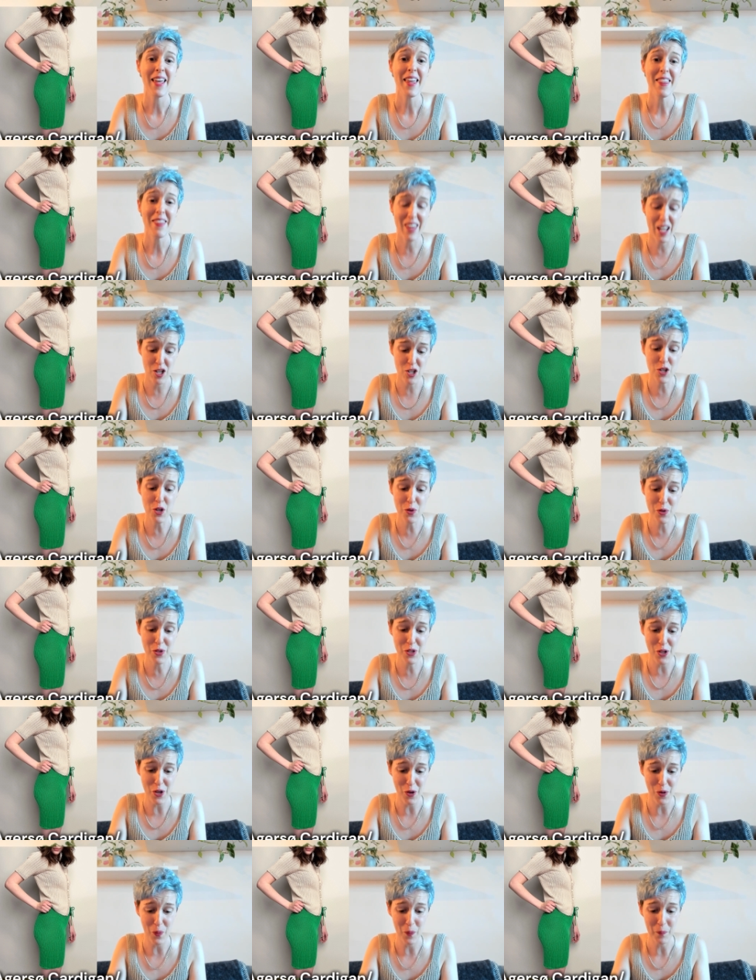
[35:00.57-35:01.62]
that you
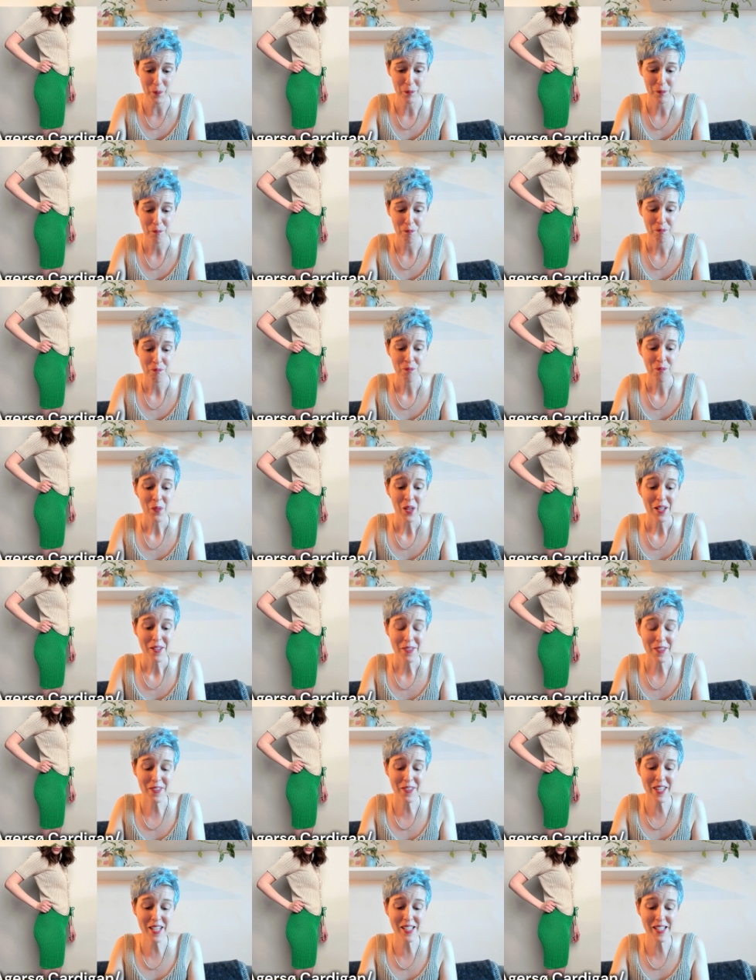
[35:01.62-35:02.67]
do.
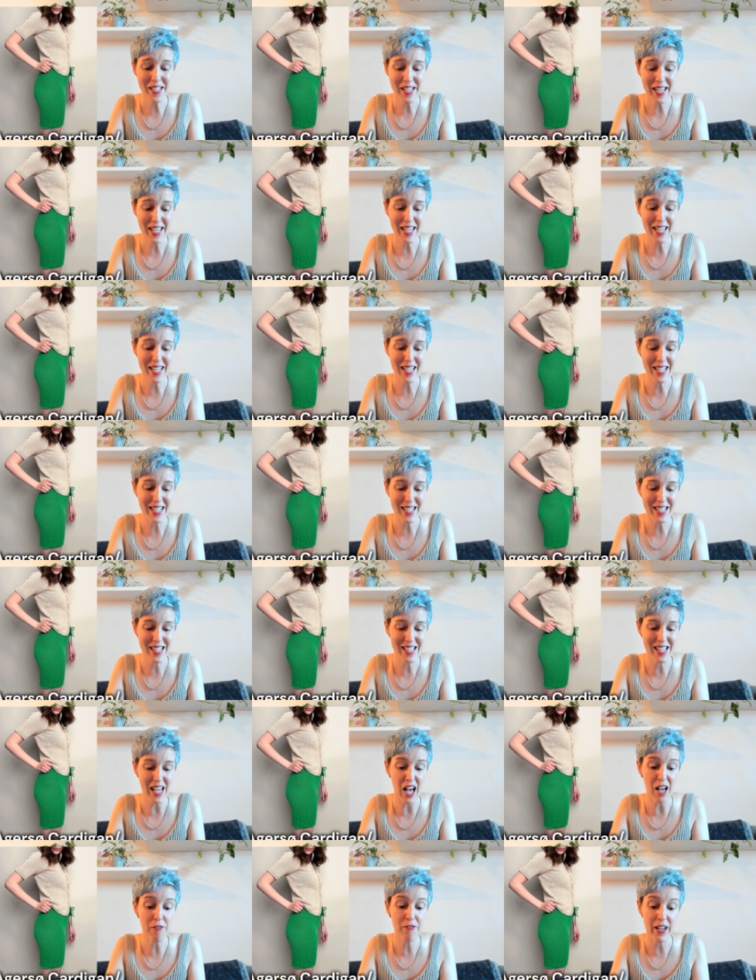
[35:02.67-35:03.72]
This is
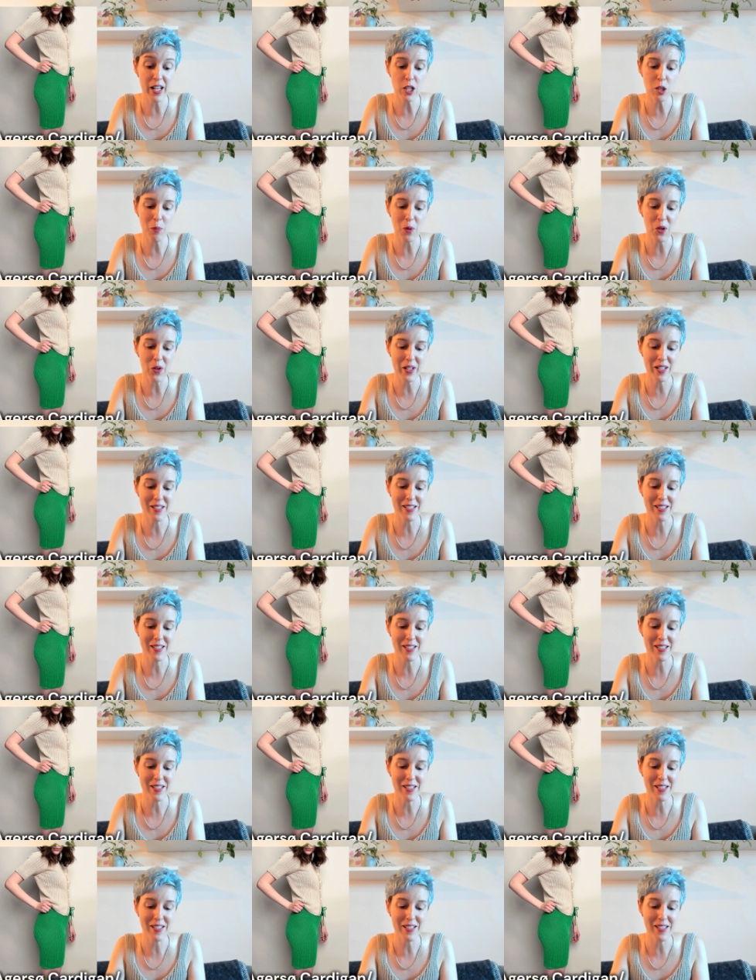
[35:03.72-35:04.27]
available in